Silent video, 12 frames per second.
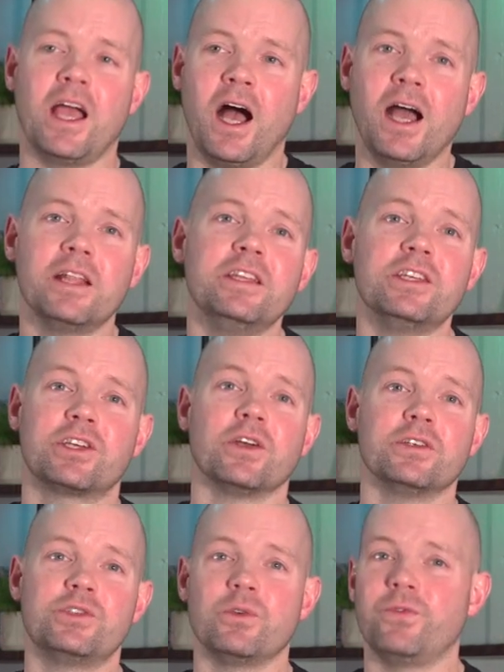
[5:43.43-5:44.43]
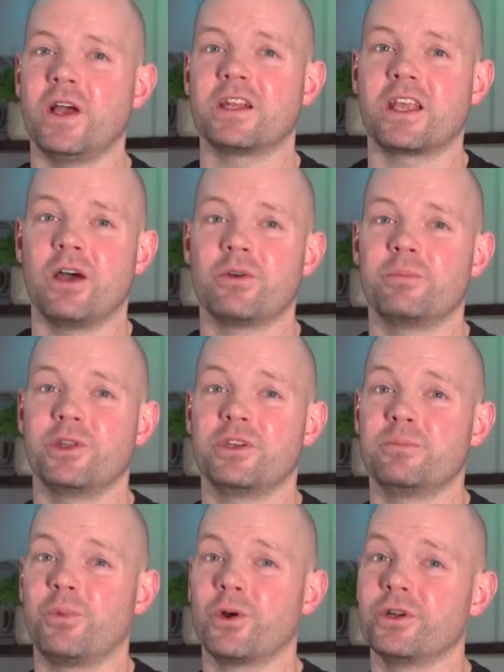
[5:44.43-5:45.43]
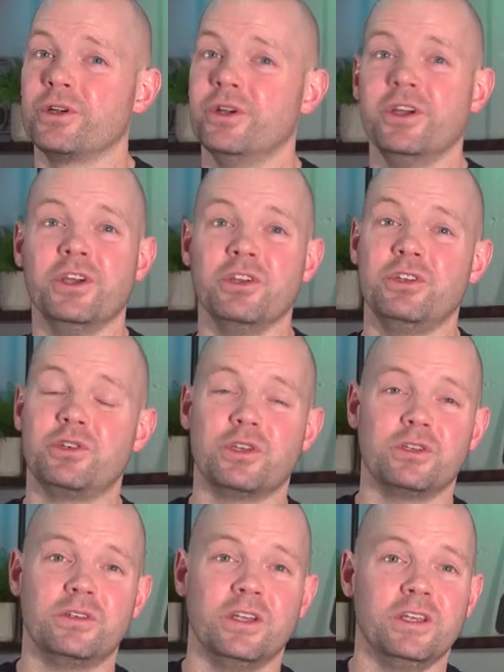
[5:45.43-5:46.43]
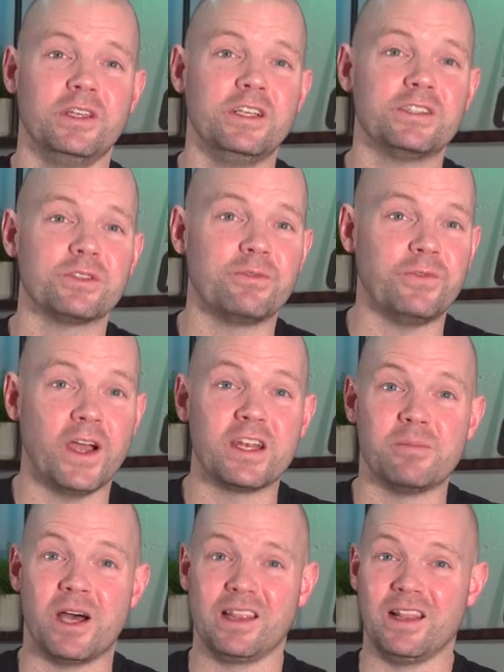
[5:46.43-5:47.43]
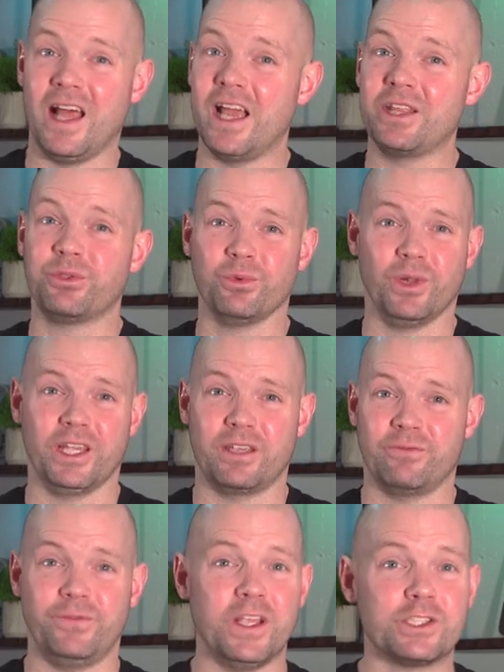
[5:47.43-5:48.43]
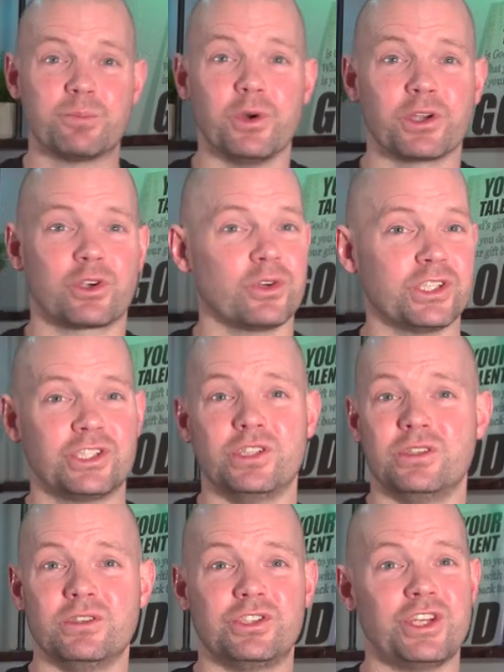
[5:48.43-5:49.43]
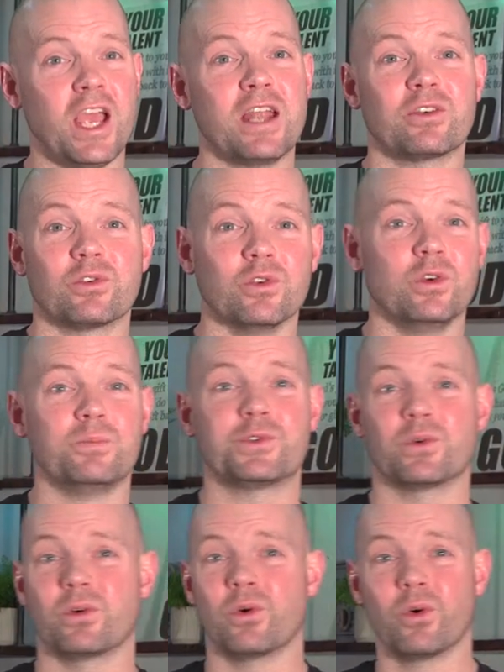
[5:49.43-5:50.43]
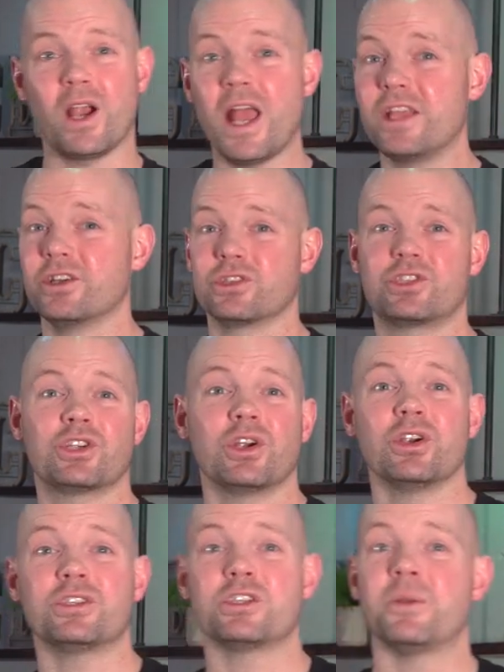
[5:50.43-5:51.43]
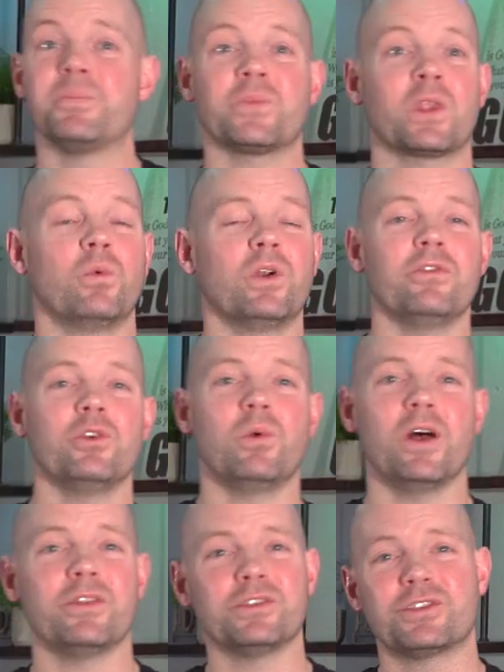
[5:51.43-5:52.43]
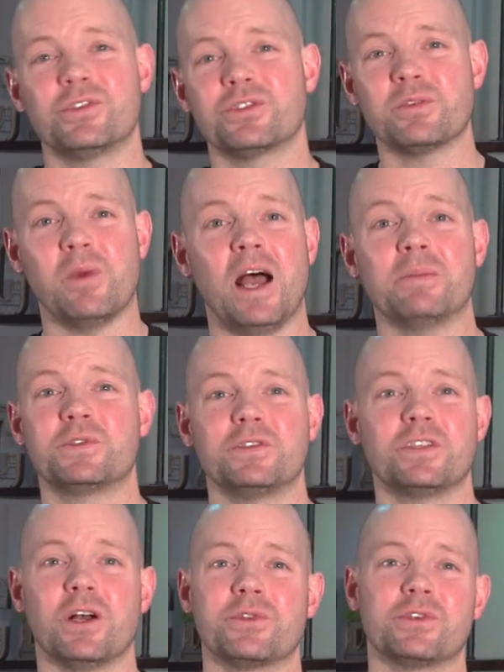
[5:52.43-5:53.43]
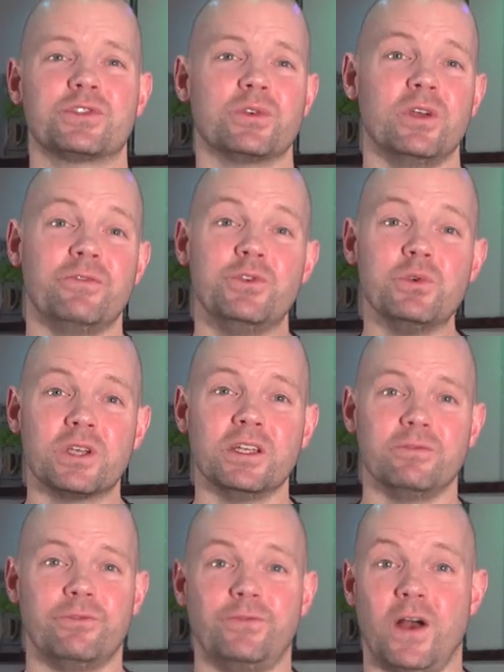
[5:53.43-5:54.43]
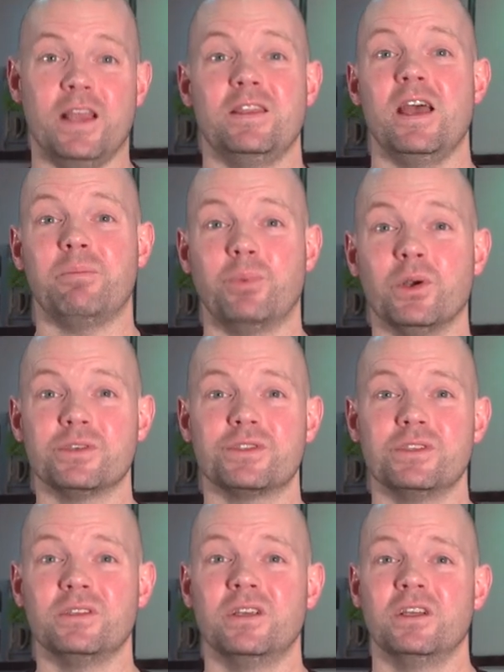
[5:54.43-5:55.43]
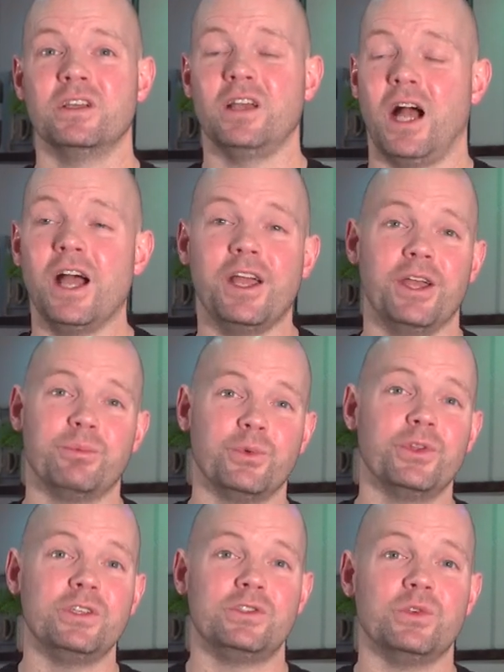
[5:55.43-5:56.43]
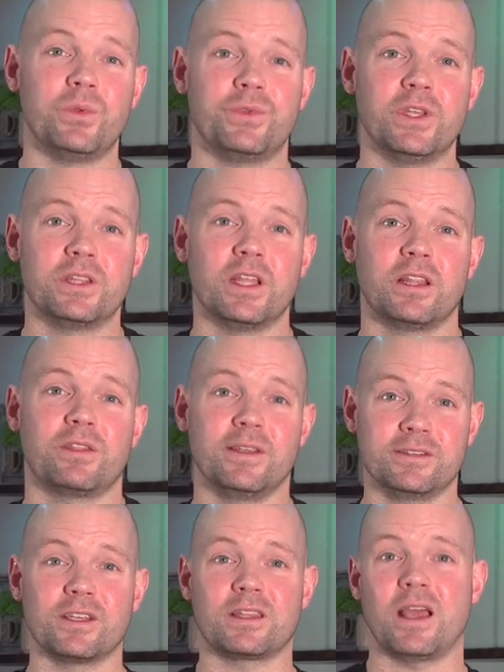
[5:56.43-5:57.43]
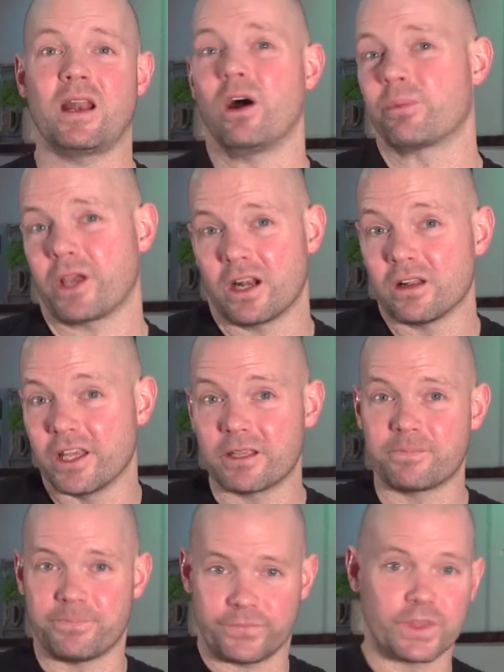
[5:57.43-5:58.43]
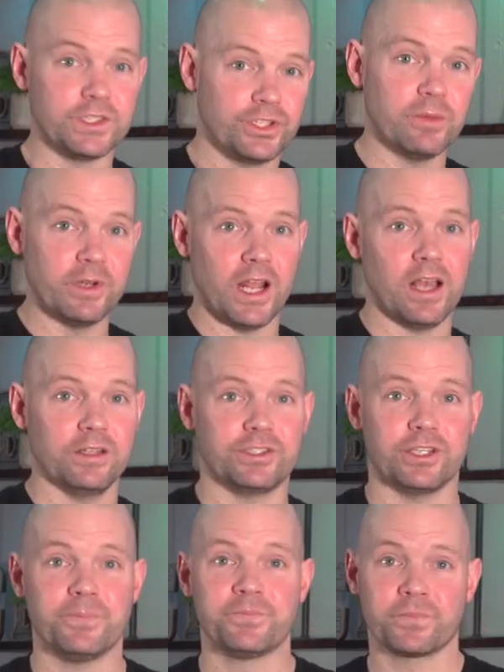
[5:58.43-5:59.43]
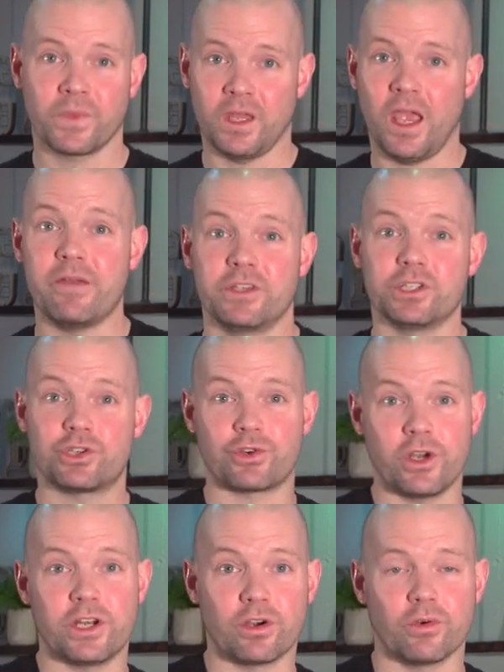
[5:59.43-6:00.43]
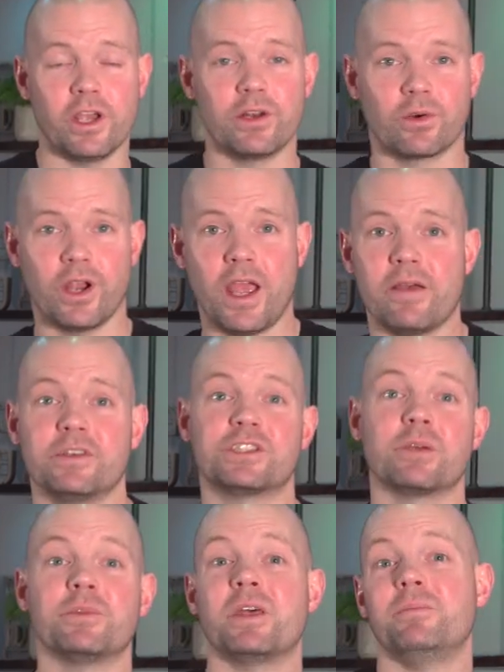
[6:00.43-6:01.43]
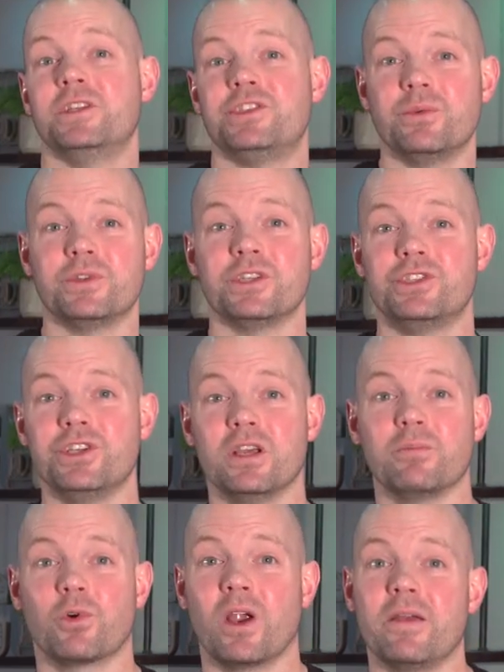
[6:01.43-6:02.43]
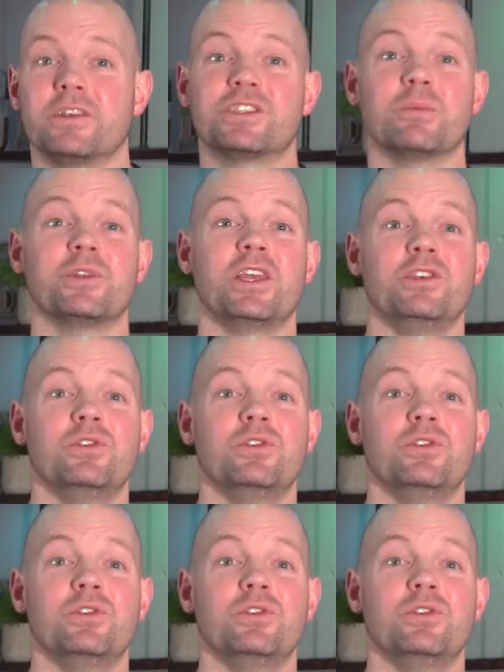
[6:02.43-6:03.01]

highly encourage you to find accountability partner. You could easily find them online through like Facebook Christian chat groups or at your church, whatever you want. There's some options out there. So if you can find that person, I really do think that things like that help. Kind of like the gym analogy, having a trainer, right? Or having someone that meets you at the gym, or having someone that